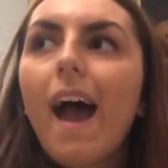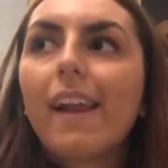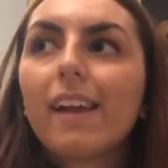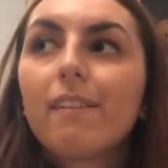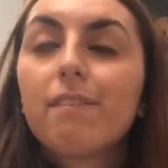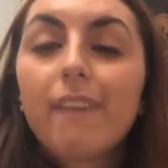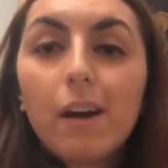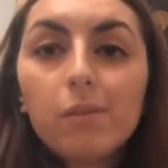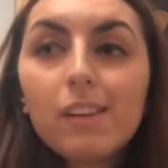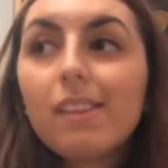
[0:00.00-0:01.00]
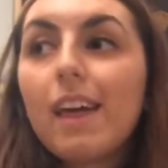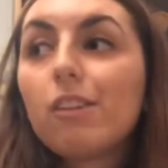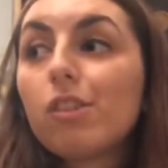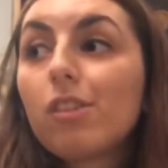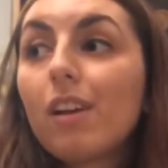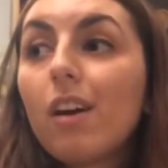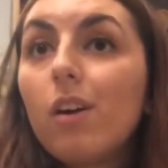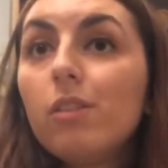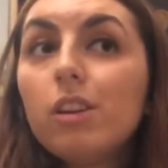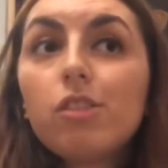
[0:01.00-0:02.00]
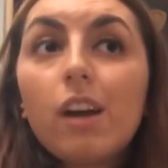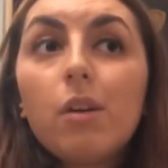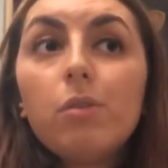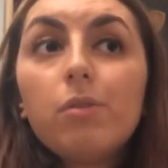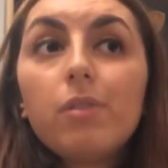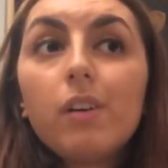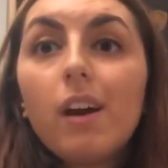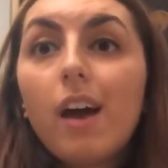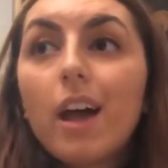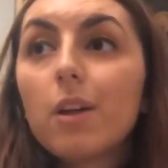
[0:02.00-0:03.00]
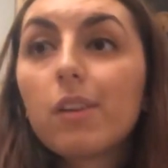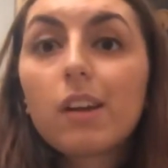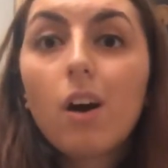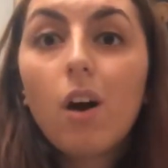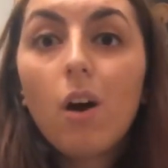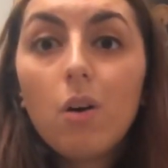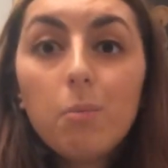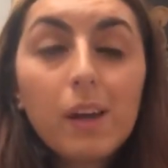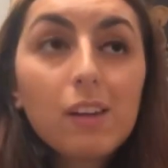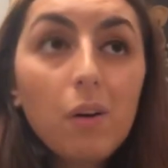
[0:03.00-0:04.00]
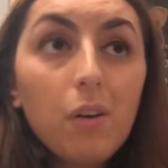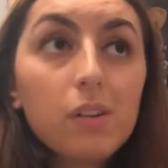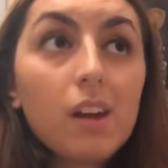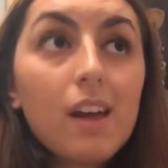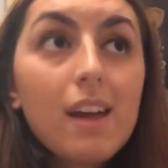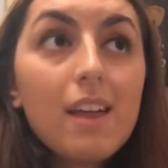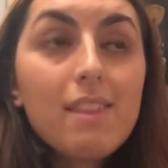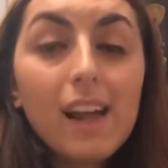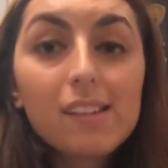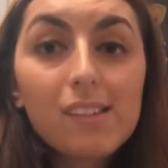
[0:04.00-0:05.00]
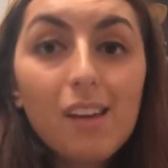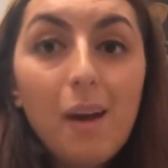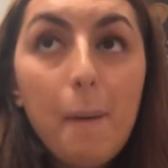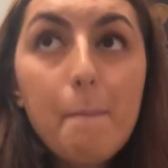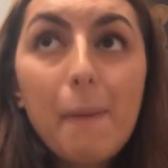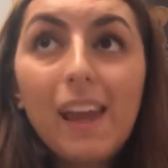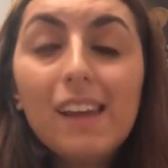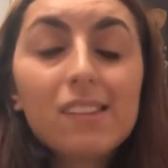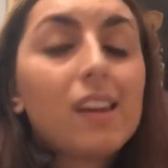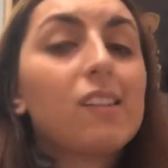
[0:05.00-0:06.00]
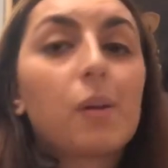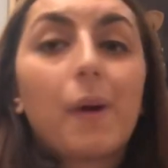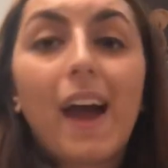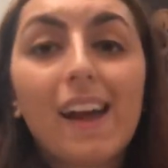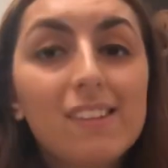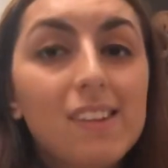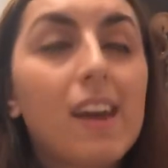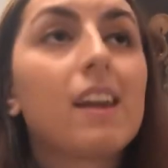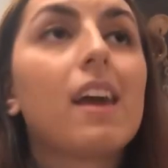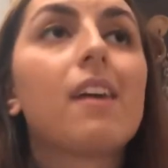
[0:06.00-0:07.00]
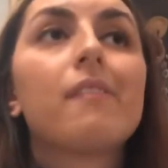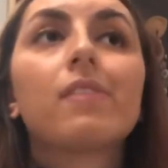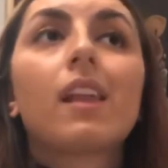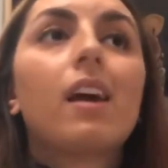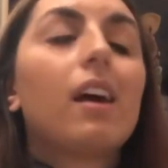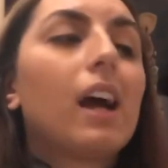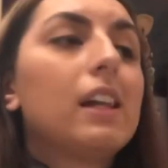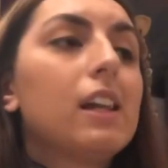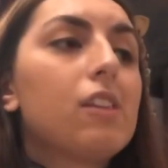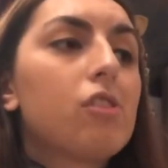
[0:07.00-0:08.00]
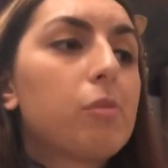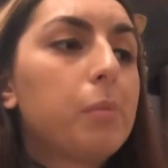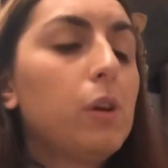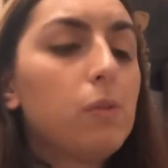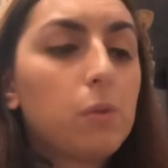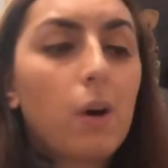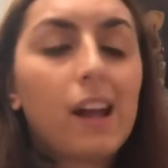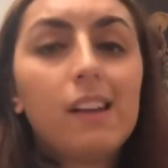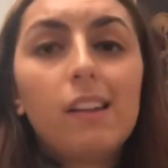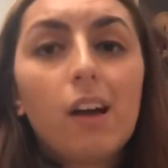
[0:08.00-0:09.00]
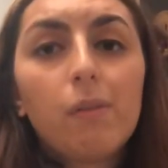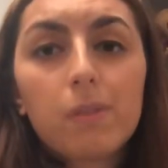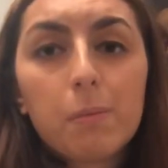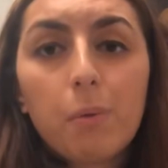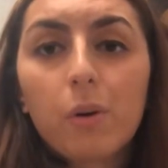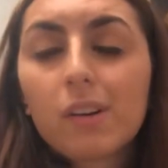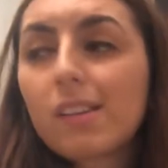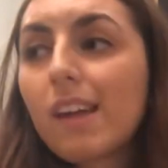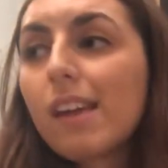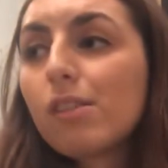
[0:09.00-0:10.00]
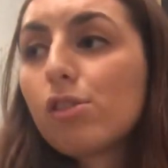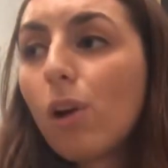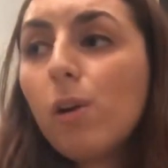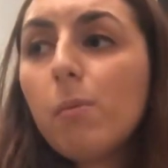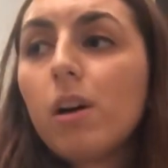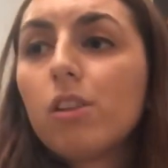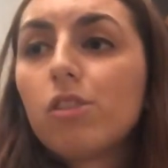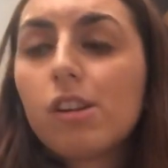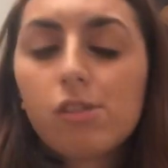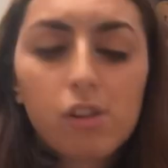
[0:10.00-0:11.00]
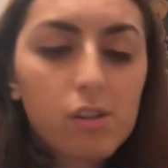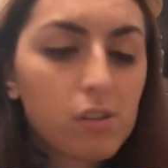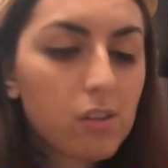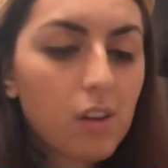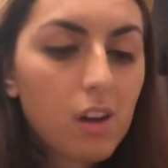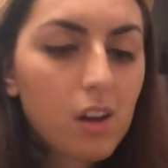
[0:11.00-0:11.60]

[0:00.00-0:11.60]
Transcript: and I found it there just on the shelf. I was like, oh my god, that's amazing. So I had to get it, and it is just beautiful. I love the box set so much. It's just,